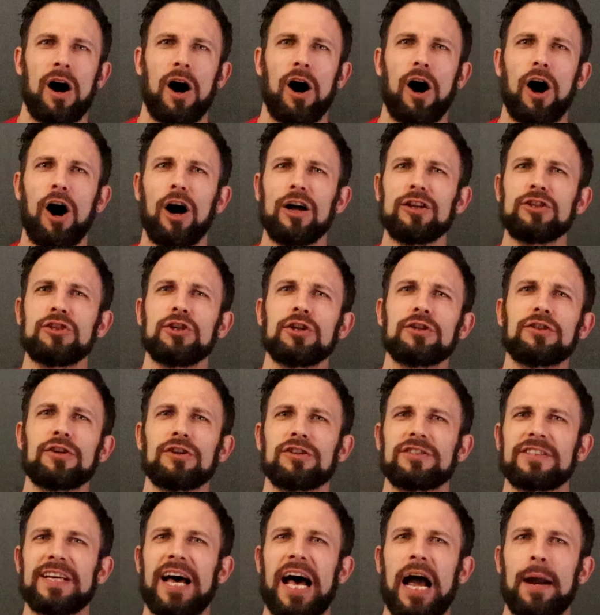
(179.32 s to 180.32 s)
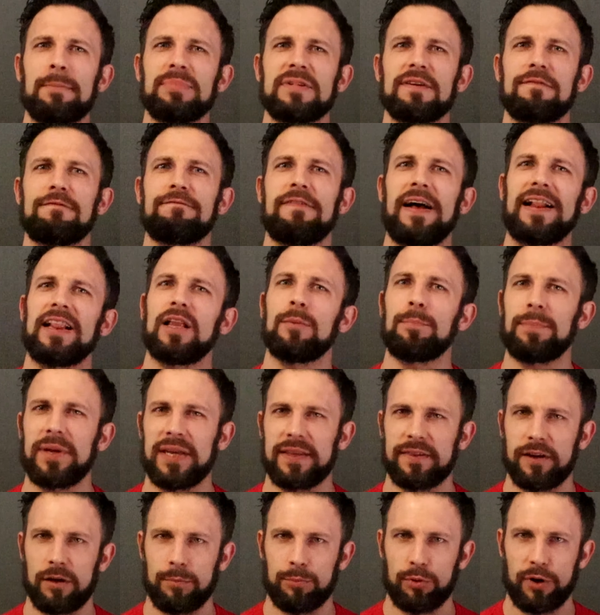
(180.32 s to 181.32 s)
all took their time
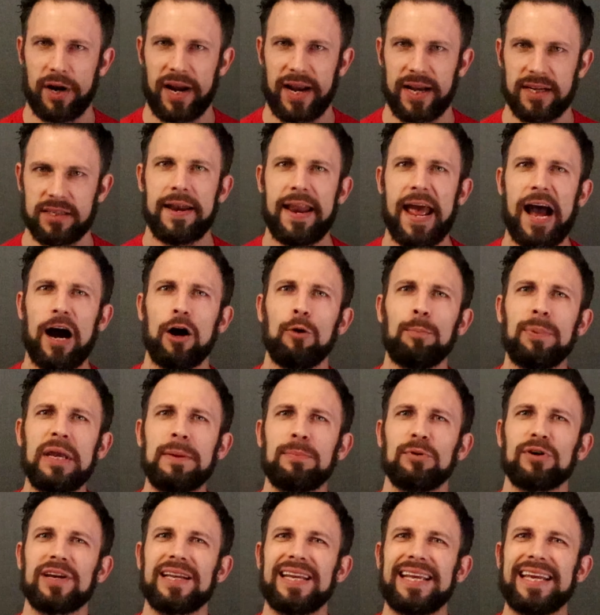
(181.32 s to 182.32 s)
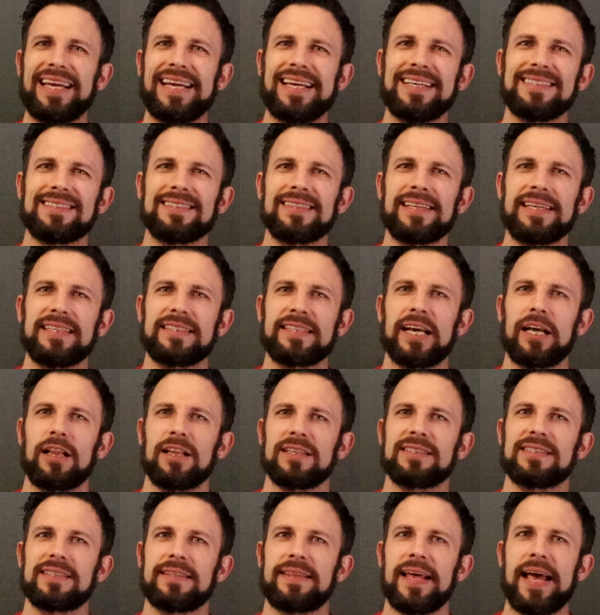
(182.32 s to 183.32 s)
developing their brand. Now people can easily tell
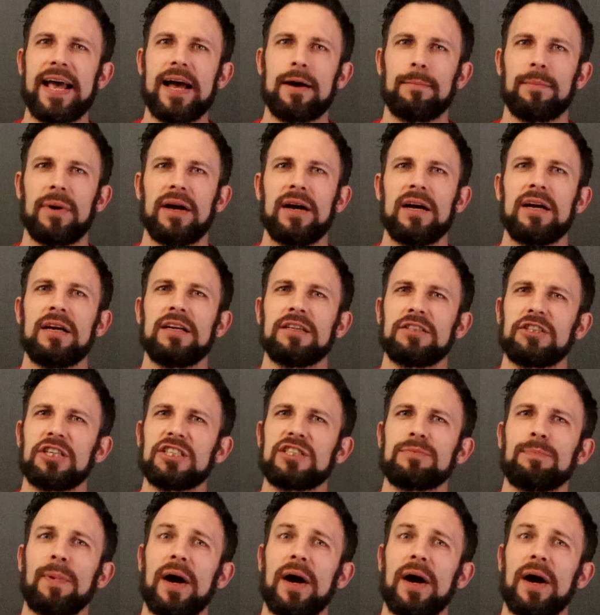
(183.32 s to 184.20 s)
it's them just